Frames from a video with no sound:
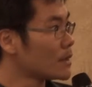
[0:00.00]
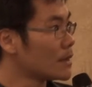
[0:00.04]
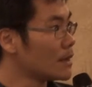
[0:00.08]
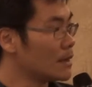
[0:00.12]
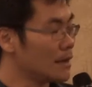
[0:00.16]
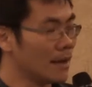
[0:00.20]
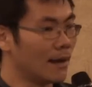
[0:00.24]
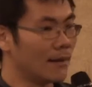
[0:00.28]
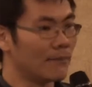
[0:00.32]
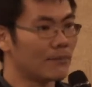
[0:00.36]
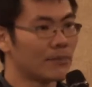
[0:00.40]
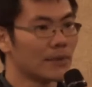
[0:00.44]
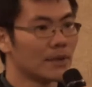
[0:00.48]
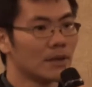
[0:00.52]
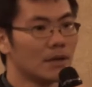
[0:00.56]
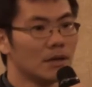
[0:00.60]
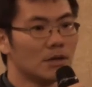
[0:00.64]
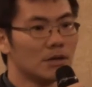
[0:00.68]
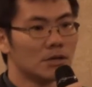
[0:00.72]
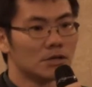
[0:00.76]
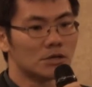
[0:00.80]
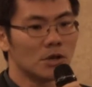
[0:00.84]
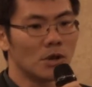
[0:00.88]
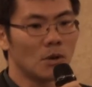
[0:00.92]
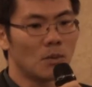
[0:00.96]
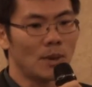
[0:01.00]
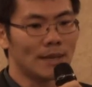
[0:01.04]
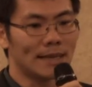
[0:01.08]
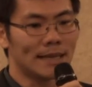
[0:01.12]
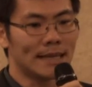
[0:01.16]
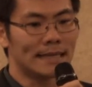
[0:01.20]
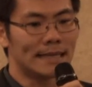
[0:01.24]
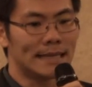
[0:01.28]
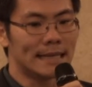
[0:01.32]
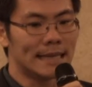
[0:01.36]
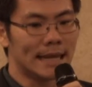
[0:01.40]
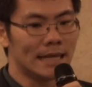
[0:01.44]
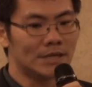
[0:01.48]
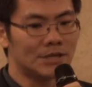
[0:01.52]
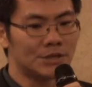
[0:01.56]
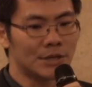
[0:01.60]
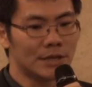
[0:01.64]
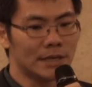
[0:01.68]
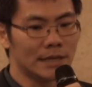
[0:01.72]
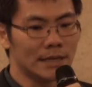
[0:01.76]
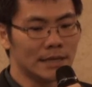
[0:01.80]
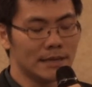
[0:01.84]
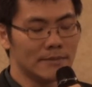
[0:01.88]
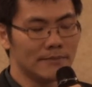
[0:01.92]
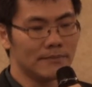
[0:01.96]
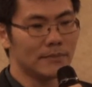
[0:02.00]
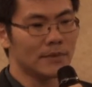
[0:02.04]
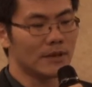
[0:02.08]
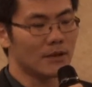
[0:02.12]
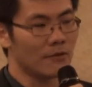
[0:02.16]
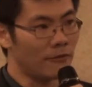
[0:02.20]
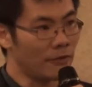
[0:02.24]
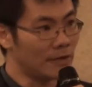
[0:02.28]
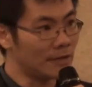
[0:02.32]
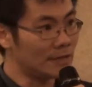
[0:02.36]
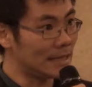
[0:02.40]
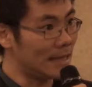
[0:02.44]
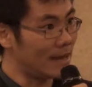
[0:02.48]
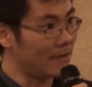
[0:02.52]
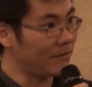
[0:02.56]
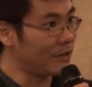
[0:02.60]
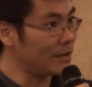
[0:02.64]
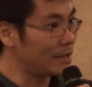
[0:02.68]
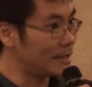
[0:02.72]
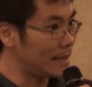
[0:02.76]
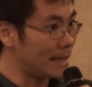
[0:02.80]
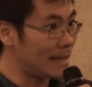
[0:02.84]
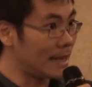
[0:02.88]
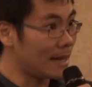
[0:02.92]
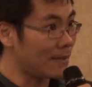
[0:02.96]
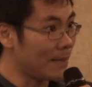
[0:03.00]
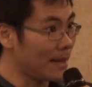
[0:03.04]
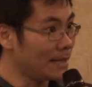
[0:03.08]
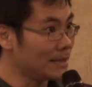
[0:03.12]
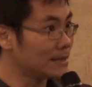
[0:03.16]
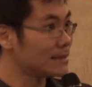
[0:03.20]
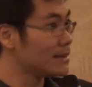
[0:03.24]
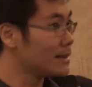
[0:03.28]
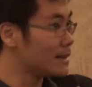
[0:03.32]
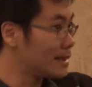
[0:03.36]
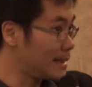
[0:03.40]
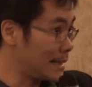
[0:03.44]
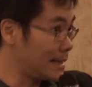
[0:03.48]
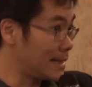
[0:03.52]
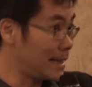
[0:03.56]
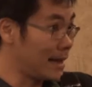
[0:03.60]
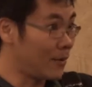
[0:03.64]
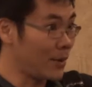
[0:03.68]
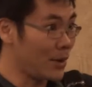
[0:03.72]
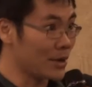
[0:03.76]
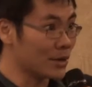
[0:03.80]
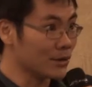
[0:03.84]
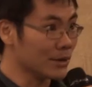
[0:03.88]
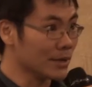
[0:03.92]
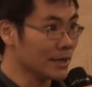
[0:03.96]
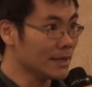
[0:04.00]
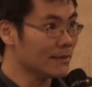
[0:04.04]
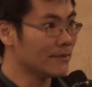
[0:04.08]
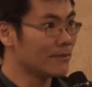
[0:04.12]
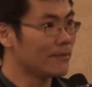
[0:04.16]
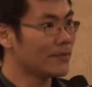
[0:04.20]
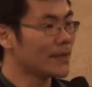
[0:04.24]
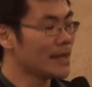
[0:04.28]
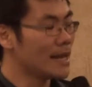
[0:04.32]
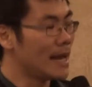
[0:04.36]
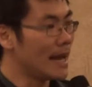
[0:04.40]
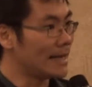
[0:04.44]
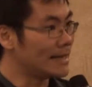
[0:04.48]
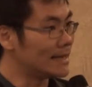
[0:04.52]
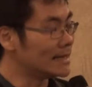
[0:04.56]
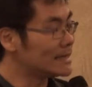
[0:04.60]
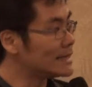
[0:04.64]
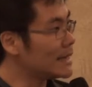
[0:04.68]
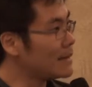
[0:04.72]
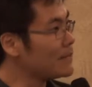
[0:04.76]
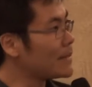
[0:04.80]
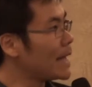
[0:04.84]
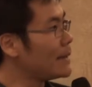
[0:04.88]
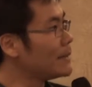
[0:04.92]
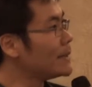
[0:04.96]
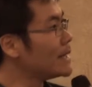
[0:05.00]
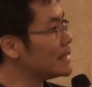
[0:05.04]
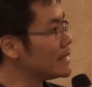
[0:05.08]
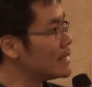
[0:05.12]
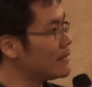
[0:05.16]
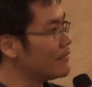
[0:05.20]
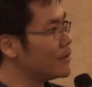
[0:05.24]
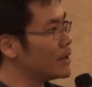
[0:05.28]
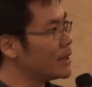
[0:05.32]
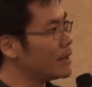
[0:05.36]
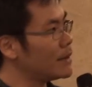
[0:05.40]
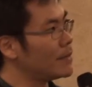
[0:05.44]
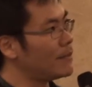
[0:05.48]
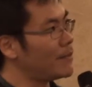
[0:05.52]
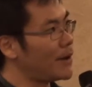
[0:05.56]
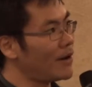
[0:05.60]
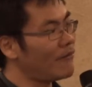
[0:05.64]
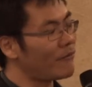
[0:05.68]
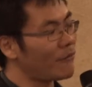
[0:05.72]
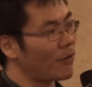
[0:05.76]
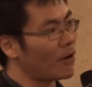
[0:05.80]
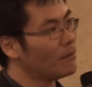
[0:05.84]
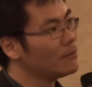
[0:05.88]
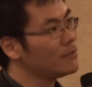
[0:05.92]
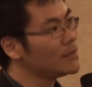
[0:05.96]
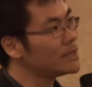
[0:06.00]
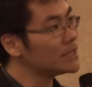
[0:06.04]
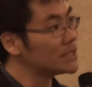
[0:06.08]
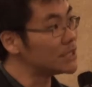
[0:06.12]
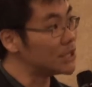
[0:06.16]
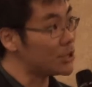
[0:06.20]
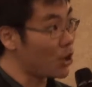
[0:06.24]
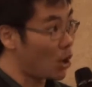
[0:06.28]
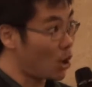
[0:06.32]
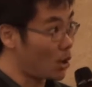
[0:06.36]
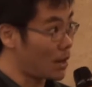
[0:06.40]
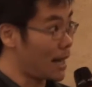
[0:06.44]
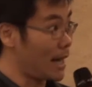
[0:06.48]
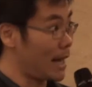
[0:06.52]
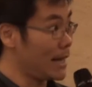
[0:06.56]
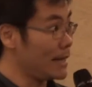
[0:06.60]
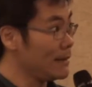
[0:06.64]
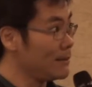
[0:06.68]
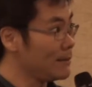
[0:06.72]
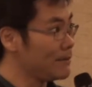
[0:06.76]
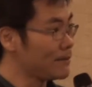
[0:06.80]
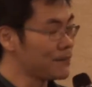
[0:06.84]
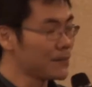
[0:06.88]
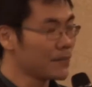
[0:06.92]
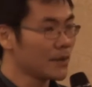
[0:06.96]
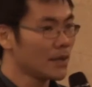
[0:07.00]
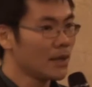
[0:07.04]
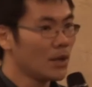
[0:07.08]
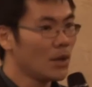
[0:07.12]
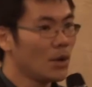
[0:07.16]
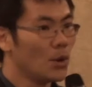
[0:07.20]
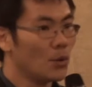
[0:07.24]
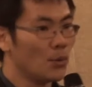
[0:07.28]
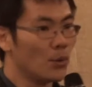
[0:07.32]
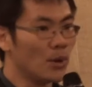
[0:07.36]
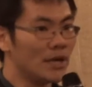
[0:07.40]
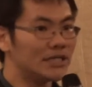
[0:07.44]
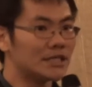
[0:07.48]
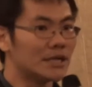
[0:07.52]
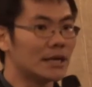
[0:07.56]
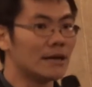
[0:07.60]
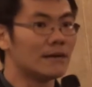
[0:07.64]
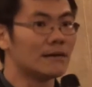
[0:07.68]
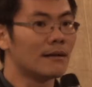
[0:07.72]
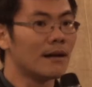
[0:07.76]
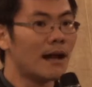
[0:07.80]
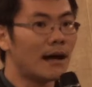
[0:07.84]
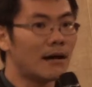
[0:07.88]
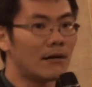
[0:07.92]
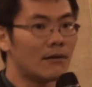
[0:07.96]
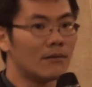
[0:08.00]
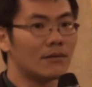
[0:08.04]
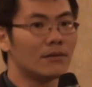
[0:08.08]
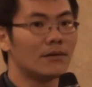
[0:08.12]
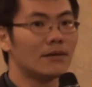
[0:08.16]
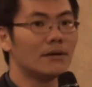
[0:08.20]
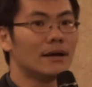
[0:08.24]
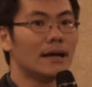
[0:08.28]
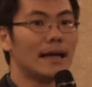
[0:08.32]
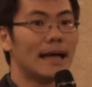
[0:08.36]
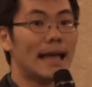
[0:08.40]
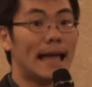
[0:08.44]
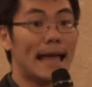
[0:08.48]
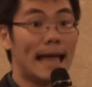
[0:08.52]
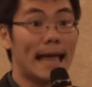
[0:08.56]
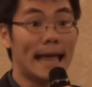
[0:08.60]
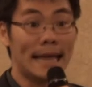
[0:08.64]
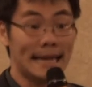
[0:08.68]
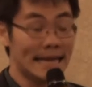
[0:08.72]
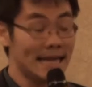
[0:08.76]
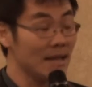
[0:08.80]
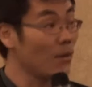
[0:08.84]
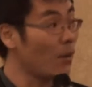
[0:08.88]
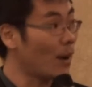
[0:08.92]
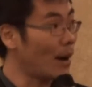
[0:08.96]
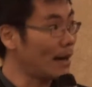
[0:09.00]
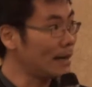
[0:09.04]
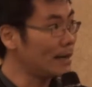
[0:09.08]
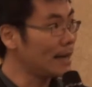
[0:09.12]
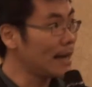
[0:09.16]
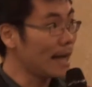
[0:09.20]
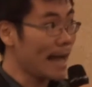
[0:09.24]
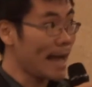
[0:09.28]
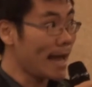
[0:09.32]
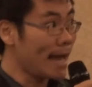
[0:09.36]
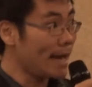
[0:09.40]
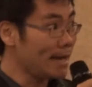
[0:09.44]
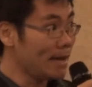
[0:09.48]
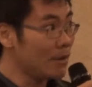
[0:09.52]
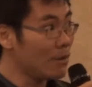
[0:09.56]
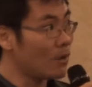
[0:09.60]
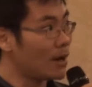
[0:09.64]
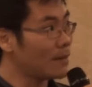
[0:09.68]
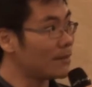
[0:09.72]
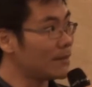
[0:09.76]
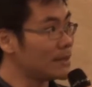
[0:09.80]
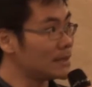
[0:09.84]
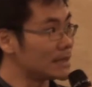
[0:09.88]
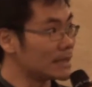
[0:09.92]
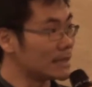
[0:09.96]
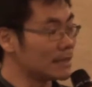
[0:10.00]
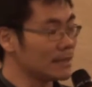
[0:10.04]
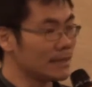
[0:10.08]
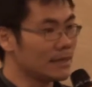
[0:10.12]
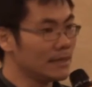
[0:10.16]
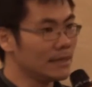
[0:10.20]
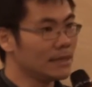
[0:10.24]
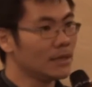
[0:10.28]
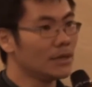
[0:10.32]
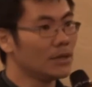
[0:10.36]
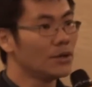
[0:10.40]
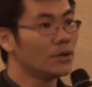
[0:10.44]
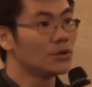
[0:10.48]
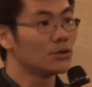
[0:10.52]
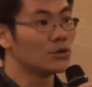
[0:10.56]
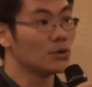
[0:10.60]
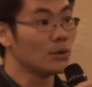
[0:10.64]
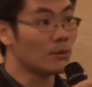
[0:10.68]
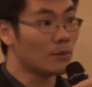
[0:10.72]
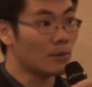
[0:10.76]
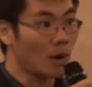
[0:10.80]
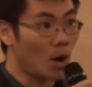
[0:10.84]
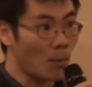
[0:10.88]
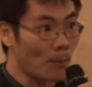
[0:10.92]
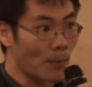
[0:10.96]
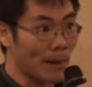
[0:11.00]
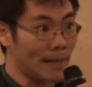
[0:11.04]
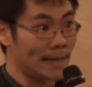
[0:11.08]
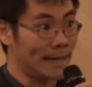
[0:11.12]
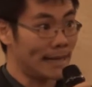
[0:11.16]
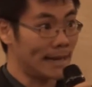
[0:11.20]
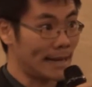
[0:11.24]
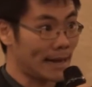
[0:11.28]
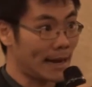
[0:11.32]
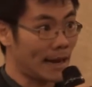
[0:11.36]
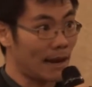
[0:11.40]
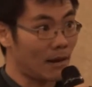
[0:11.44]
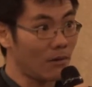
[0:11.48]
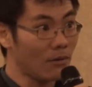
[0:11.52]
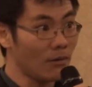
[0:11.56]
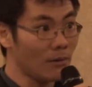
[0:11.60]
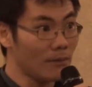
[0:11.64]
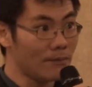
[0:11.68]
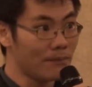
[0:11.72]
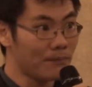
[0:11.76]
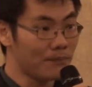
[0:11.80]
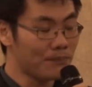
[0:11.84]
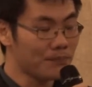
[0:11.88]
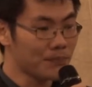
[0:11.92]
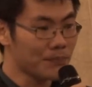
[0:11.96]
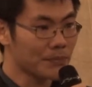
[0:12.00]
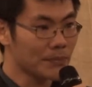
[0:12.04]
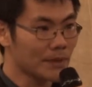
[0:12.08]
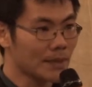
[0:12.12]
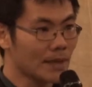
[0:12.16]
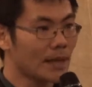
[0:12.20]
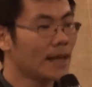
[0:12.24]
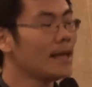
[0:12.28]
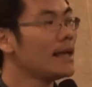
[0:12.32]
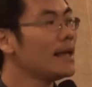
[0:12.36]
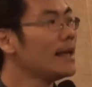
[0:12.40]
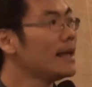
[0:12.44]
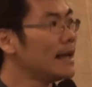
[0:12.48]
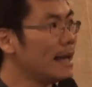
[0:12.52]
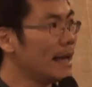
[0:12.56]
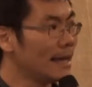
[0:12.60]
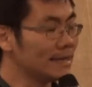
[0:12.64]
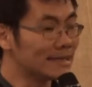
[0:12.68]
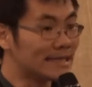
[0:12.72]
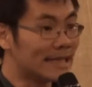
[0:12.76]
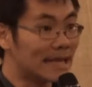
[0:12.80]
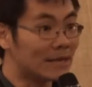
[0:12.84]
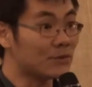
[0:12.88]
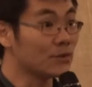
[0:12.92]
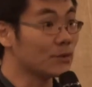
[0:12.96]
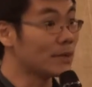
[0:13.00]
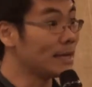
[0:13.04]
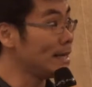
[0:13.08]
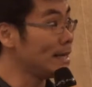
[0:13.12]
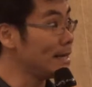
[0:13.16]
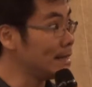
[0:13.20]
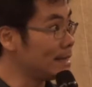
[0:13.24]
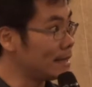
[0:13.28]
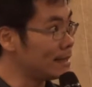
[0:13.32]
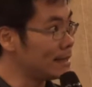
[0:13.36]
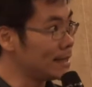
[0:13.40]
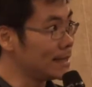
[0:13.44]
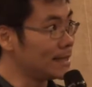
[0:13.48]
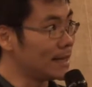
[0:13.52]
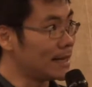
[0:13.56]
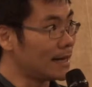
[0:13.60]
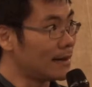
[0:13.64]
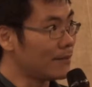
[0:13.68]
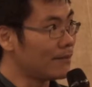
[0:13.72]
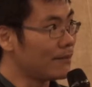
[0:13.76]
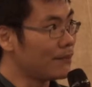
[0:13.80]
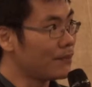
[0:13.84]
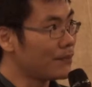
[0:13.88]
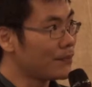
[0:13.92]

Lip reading: Yeah. So what they did actually, first they have the database, like what you did. At the same time, they develop a platform, still online, which allow anyone basically, to open an account and start to in their data.